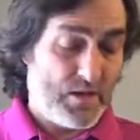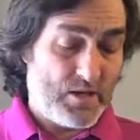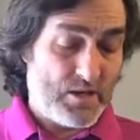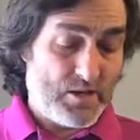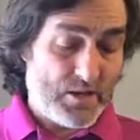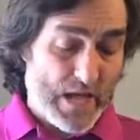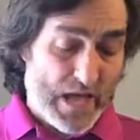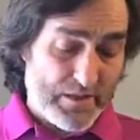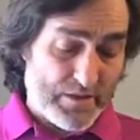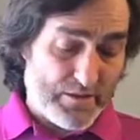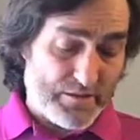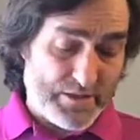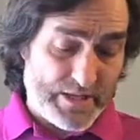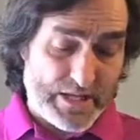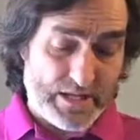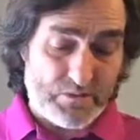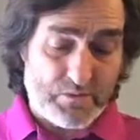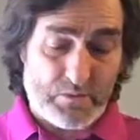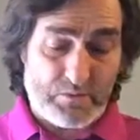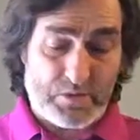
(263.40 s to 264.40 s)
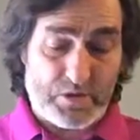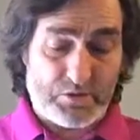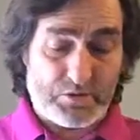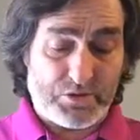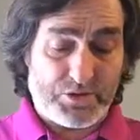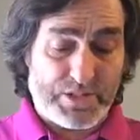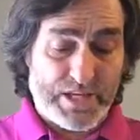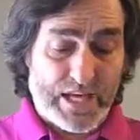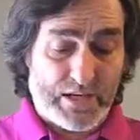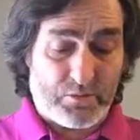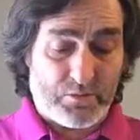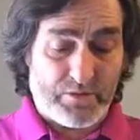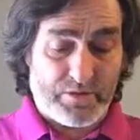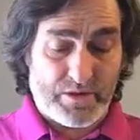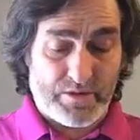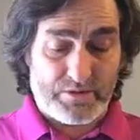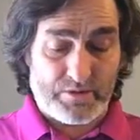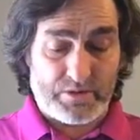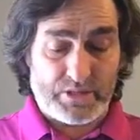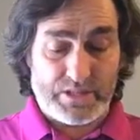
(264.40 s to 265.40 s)
The other thing we want to check with
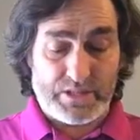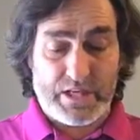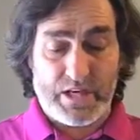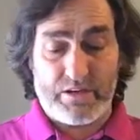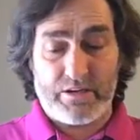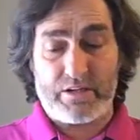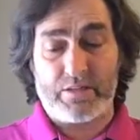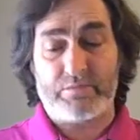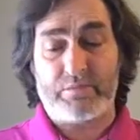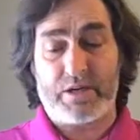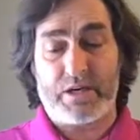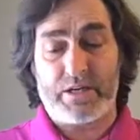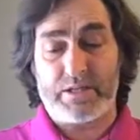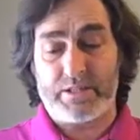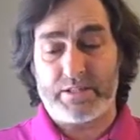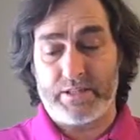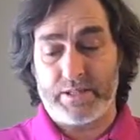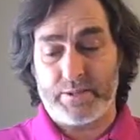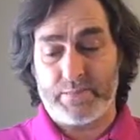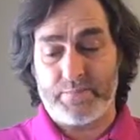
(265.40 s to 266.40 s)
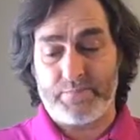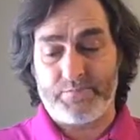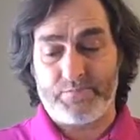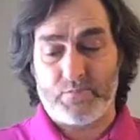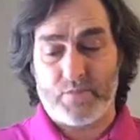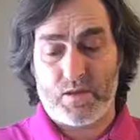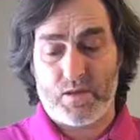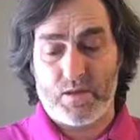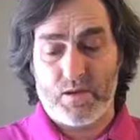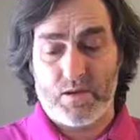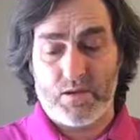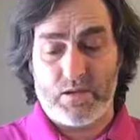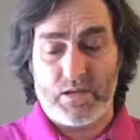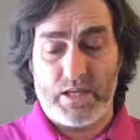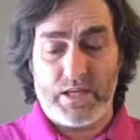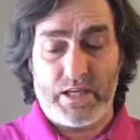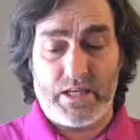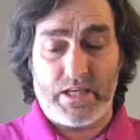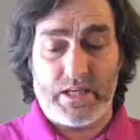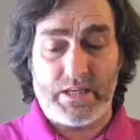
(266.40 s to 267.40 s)
authoritarian parenting
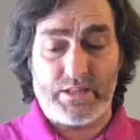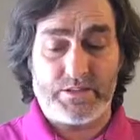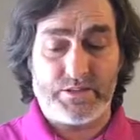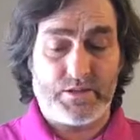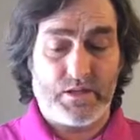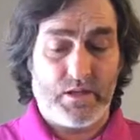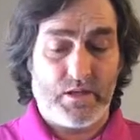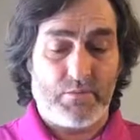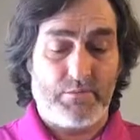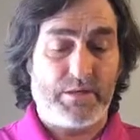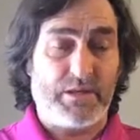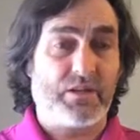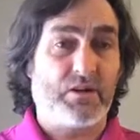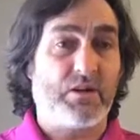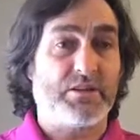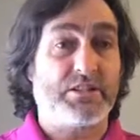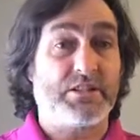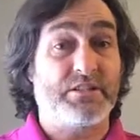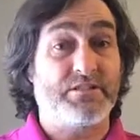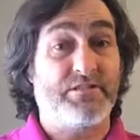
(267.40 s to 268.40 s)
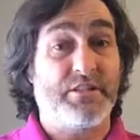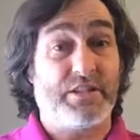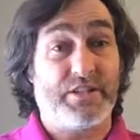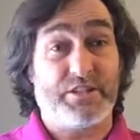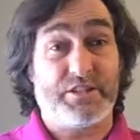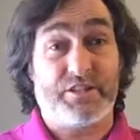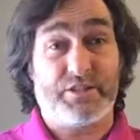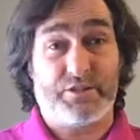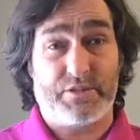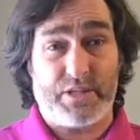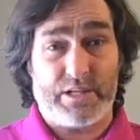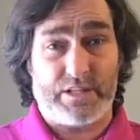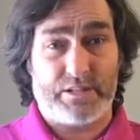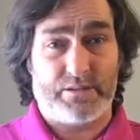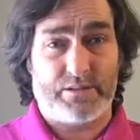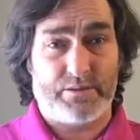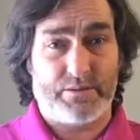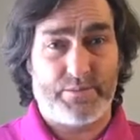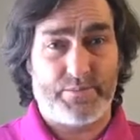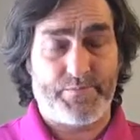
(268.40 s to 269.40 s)
is because it's very strict,